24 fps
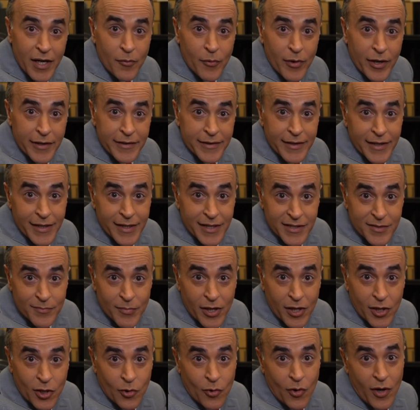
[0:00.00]
I want to tell you is
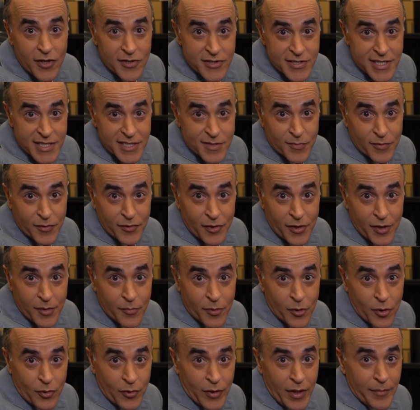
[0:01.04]
about cross-disciplinary
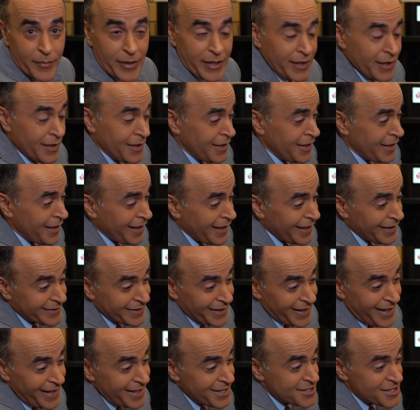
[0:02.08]
programming. At
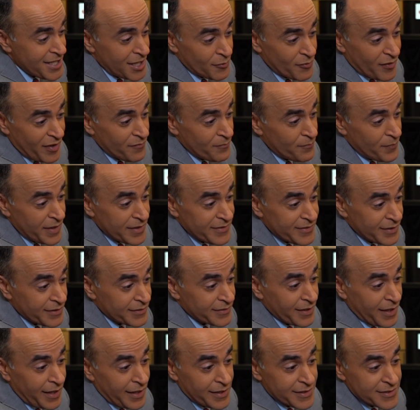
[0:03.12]
the AHA, we have basic
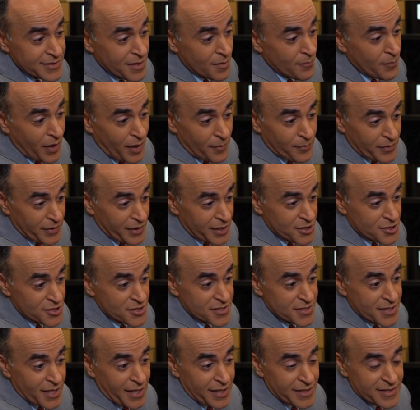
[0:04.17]
science, population
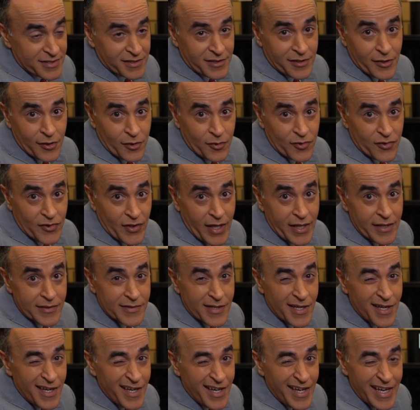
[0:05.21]
science, clinical science,
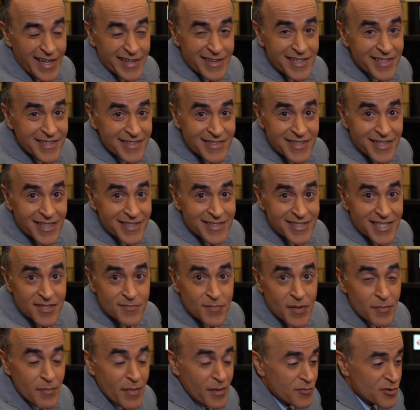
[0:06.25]
and these
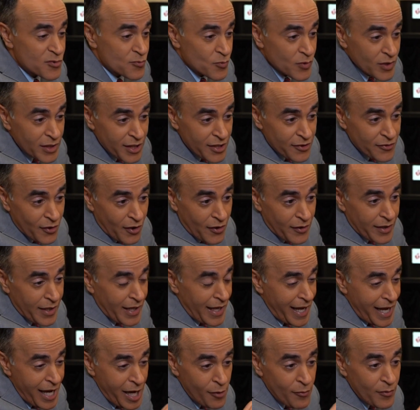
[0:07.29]
CSSP members really thought
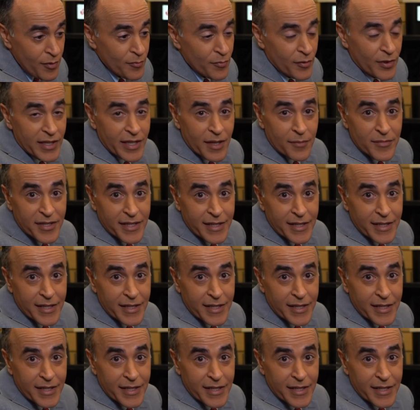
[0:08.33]
how we bring them